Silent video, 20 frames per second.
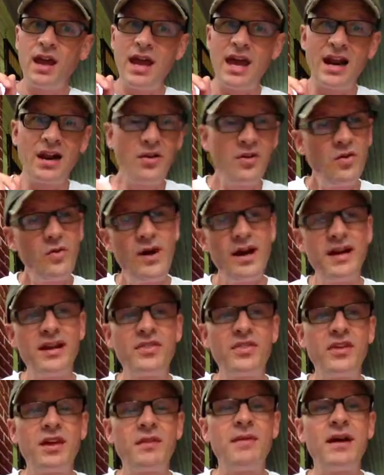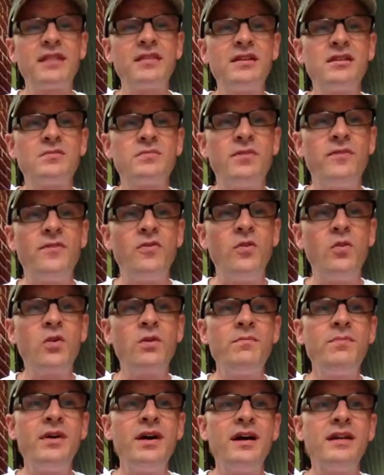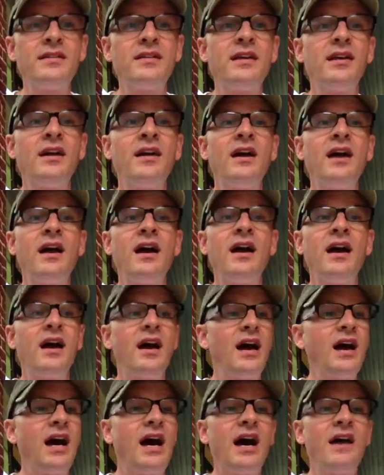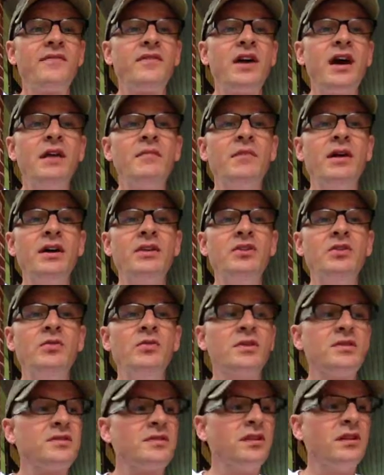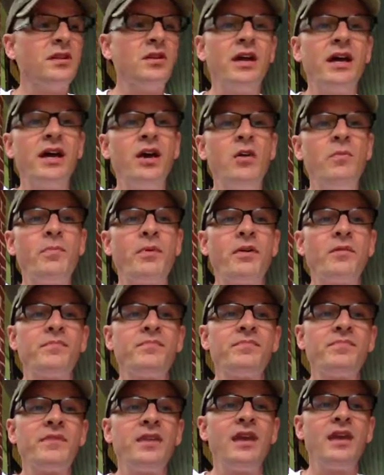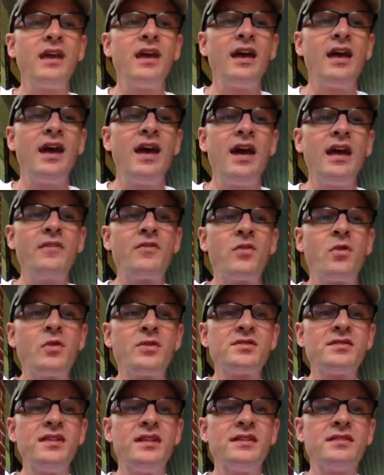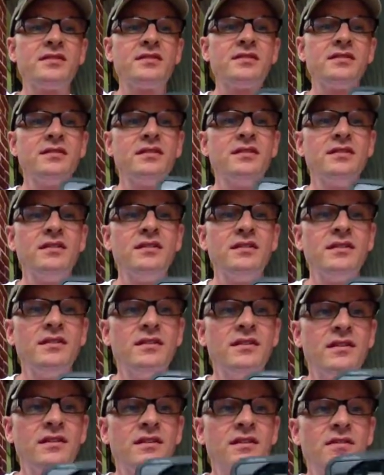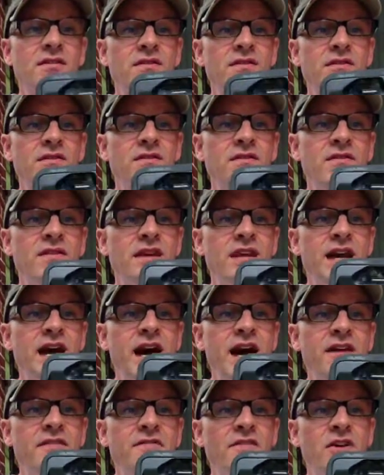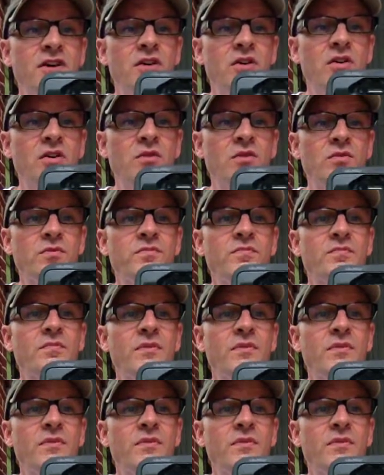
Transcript: I don't know why I didn't think about this before, but I've got my newest little helper. And of course it's the iPhone